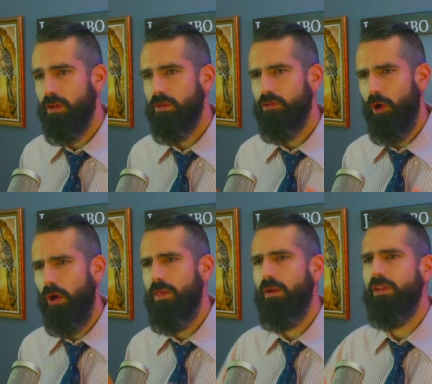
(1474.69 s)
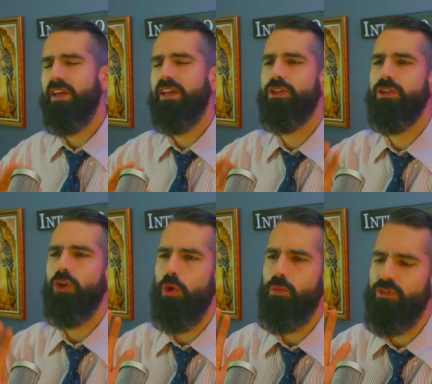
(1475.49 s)
turn their attention
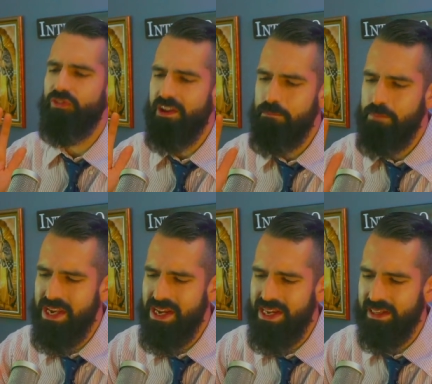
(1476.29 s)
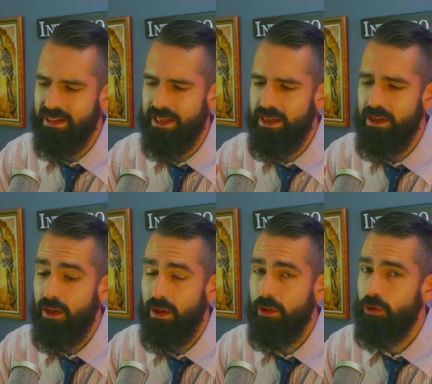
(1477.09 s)
almost immediately
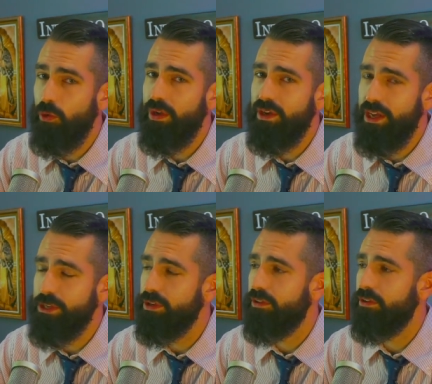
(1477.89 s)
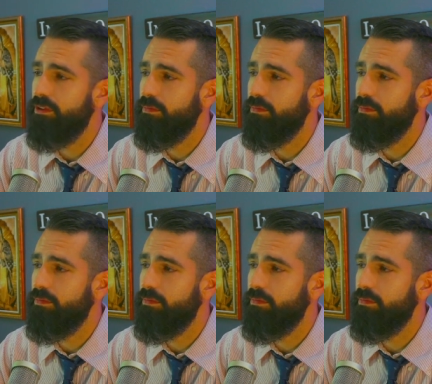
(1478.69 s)
to Ignatius.